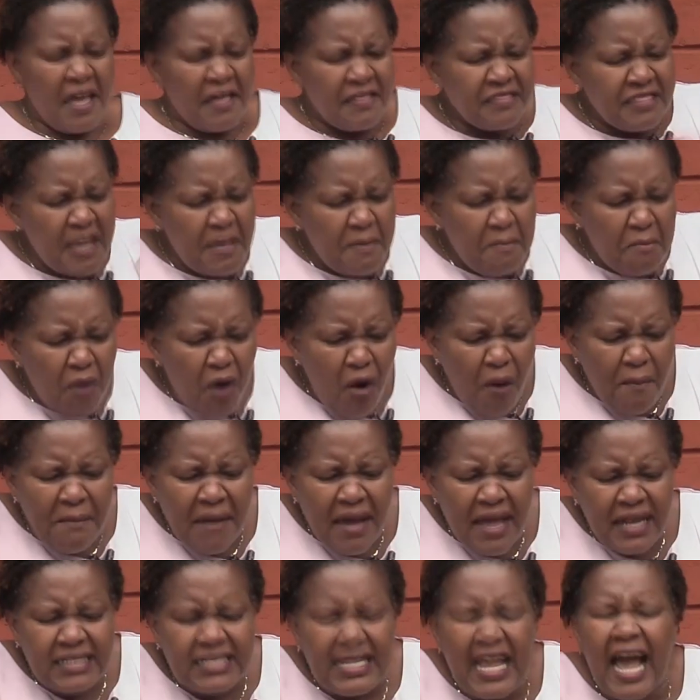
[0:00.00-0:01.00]
The
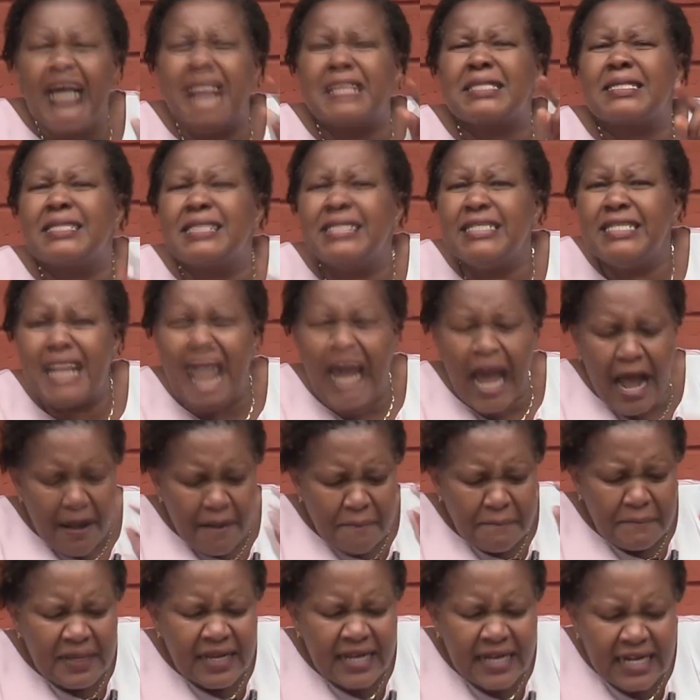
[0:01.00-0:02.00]
moment a sinner
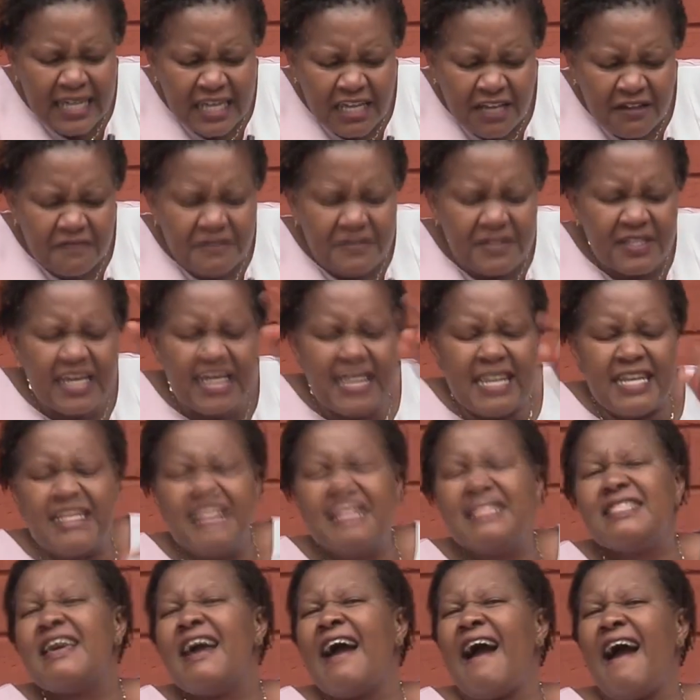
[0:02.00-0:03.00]
believes
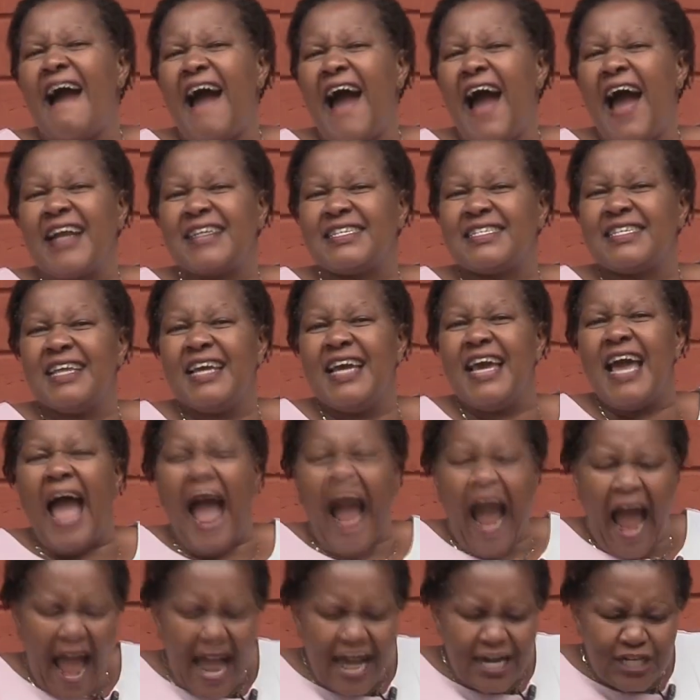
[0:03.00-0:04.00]
in their heart
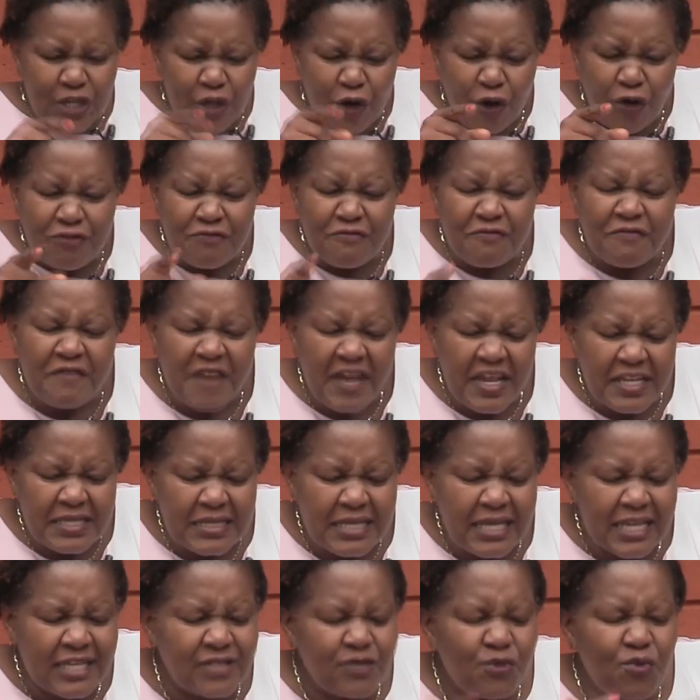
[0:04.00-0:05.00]
and
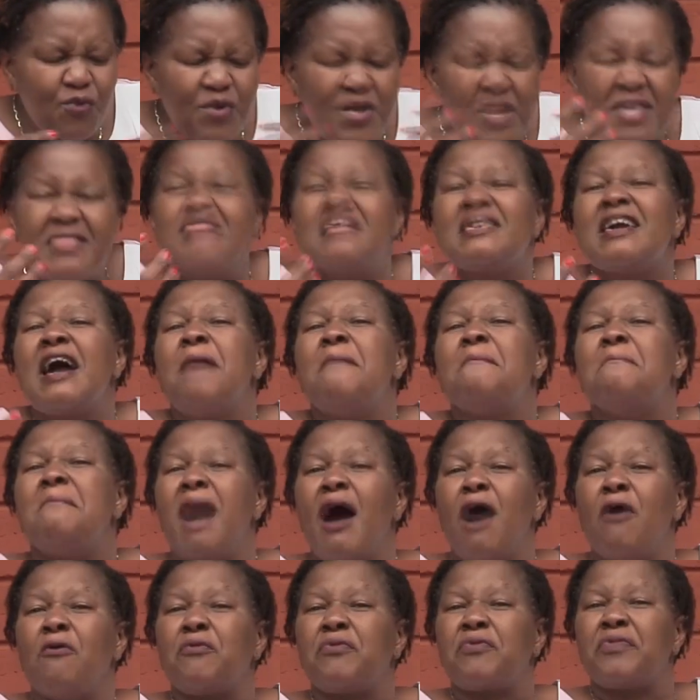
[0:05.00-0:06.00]
confesses with their
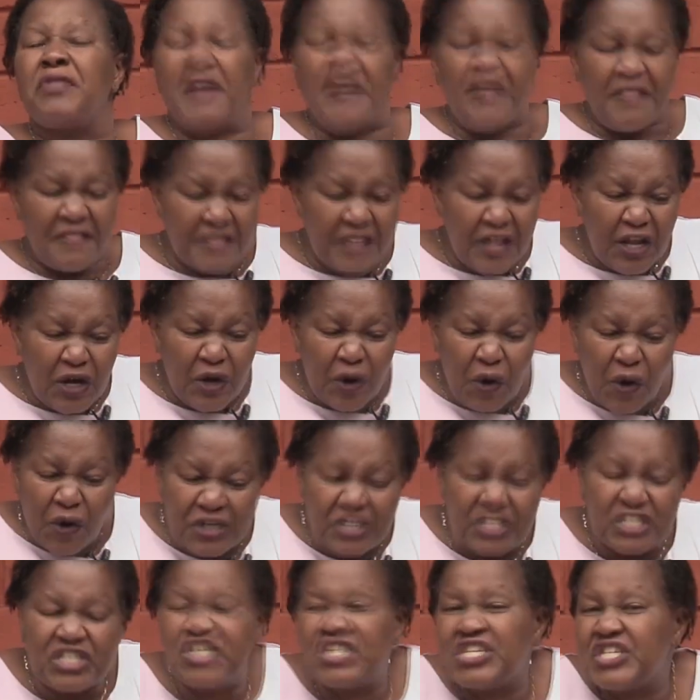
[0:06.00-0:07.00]
mouth the
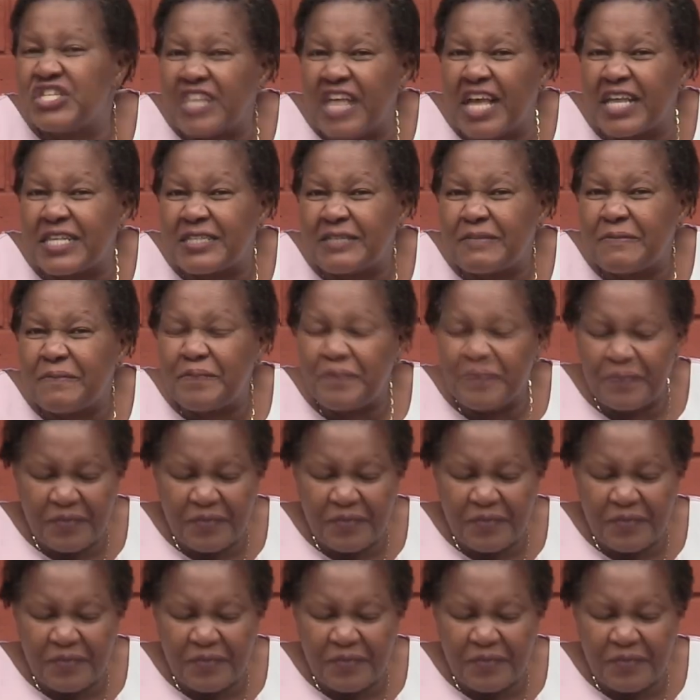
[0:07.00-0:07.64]
Lord Jesus,